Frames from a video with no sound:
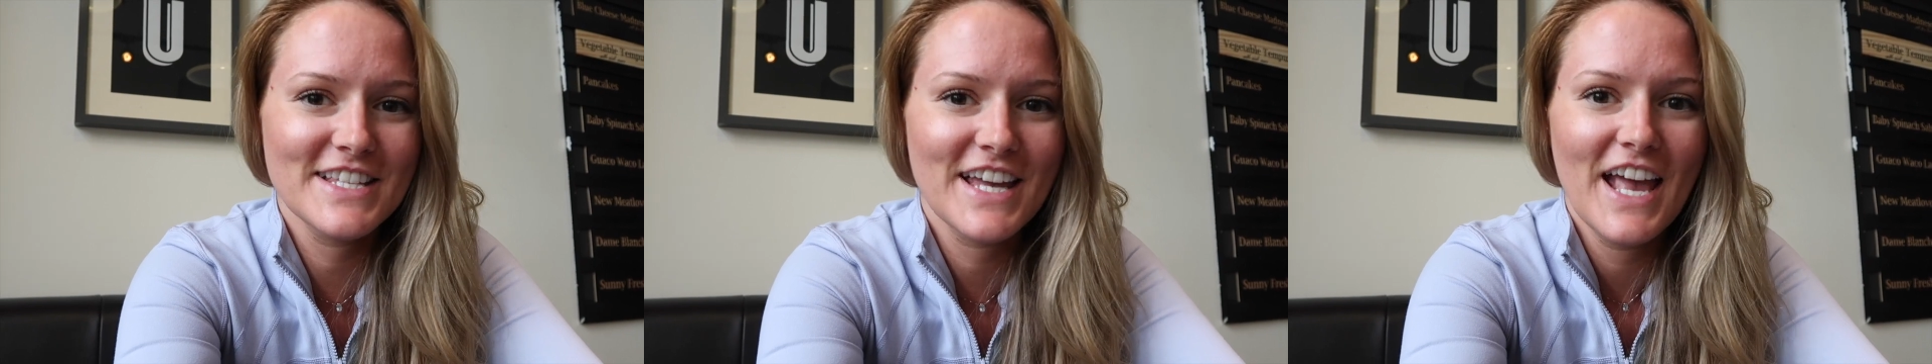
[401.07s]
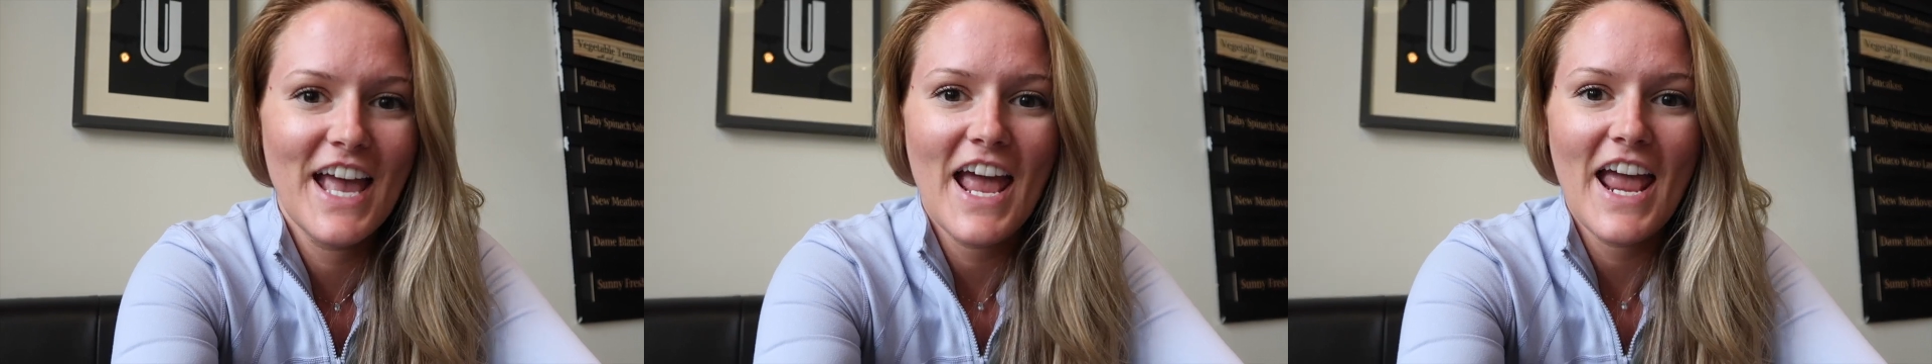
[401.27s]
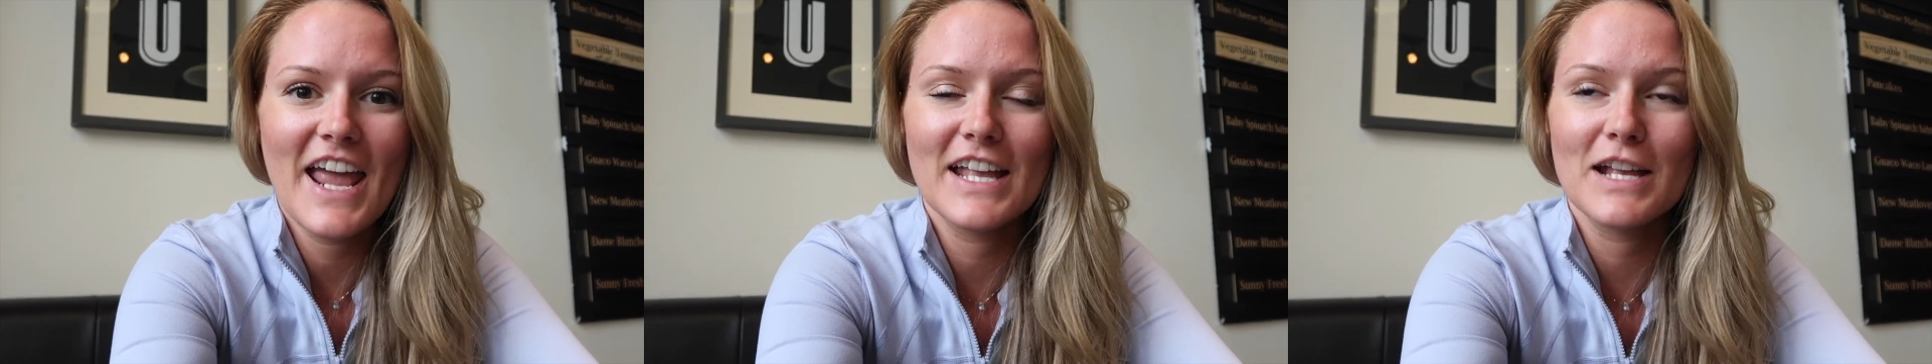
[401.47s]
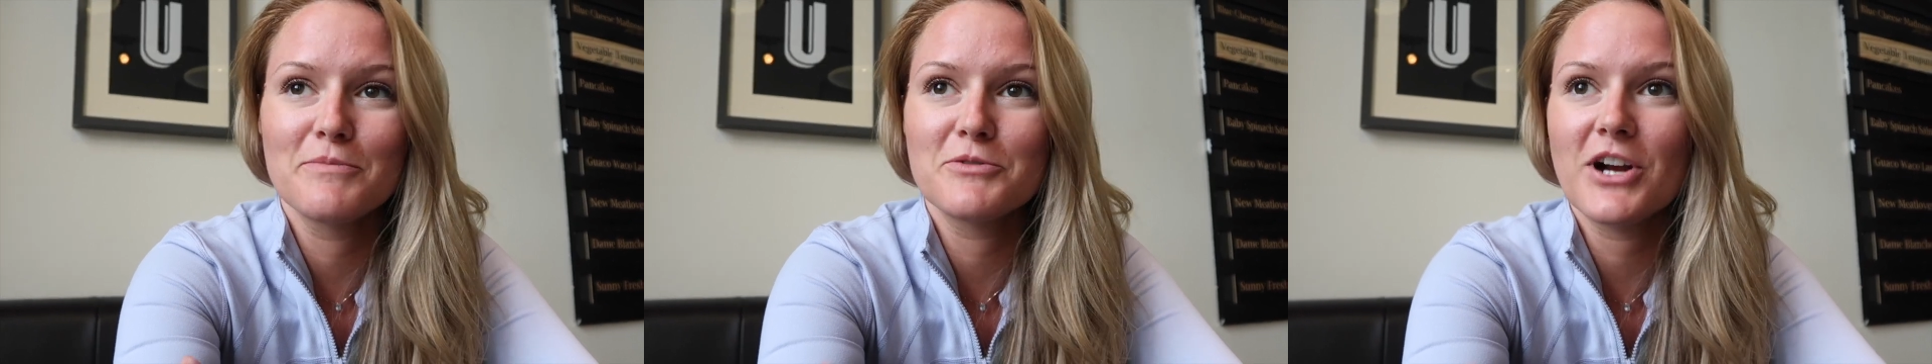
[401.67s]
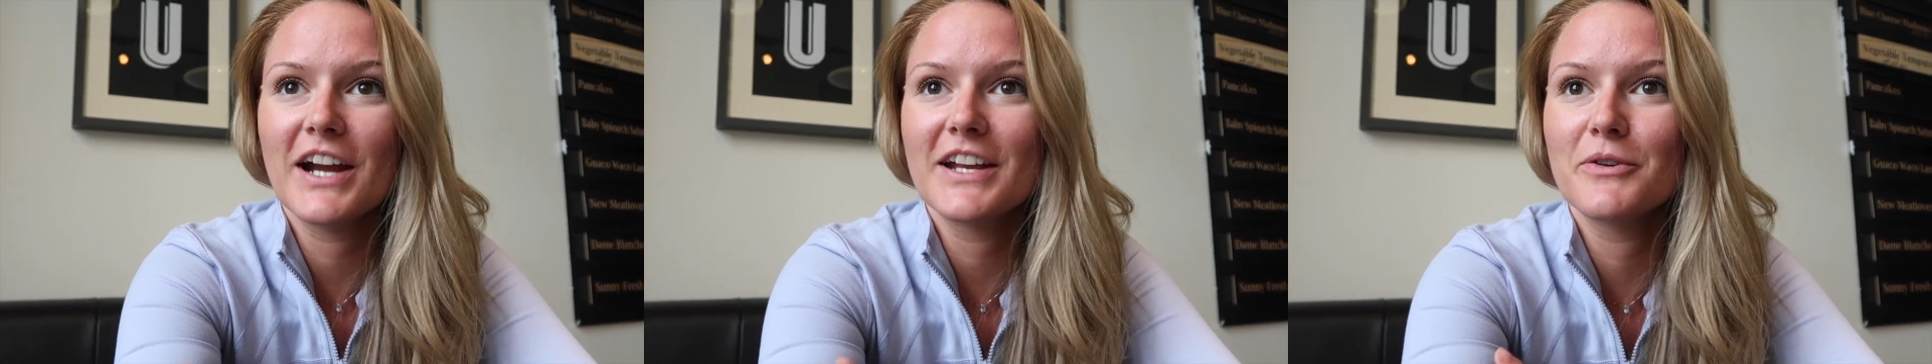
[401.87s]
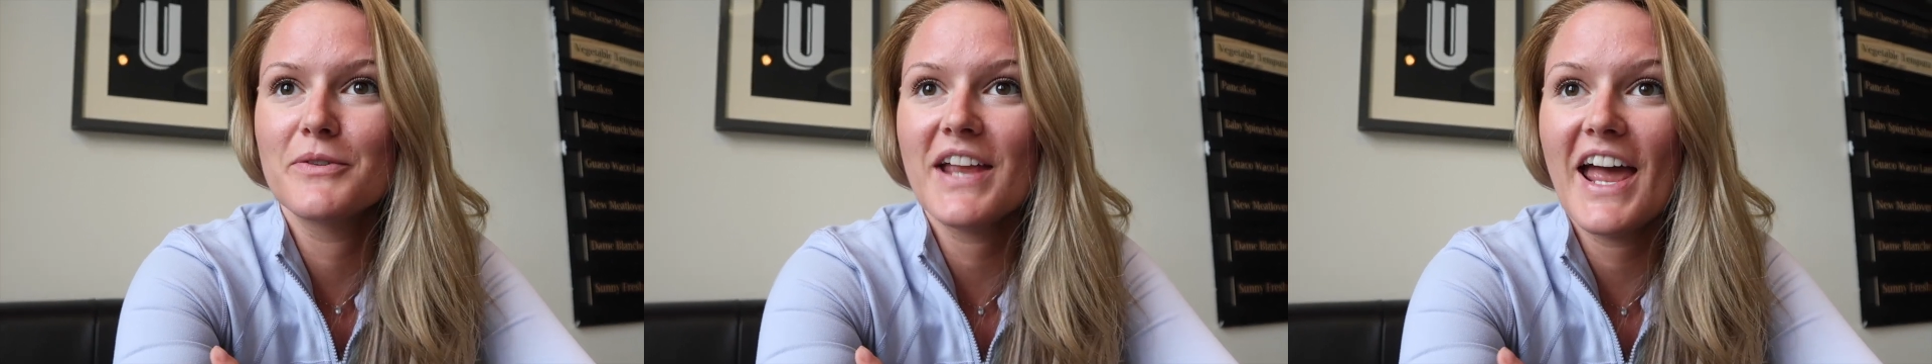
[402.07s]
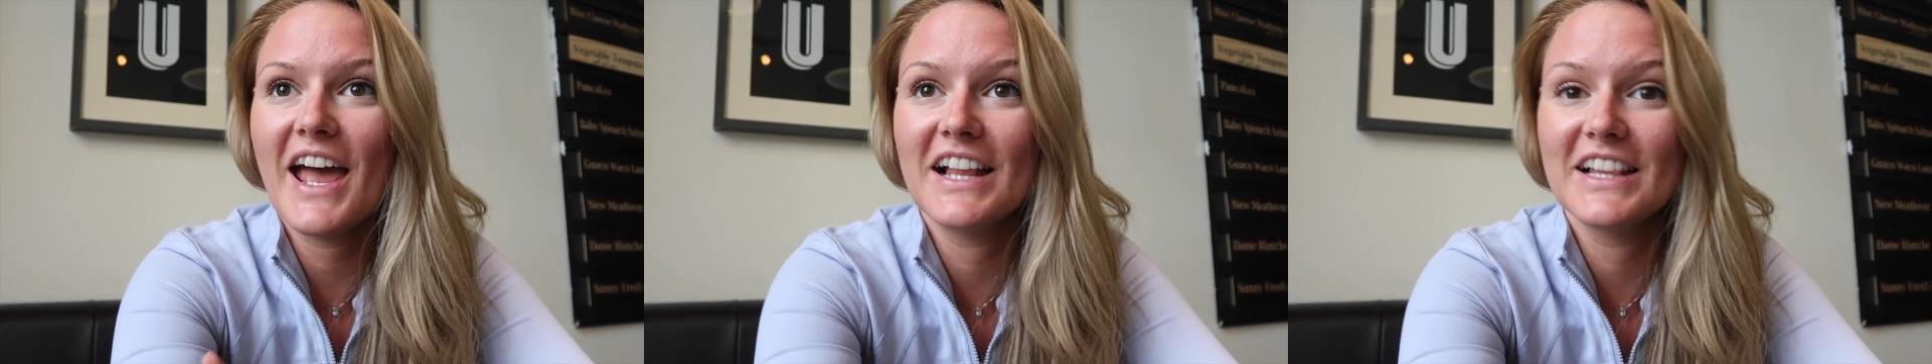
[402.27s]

and I'm trying out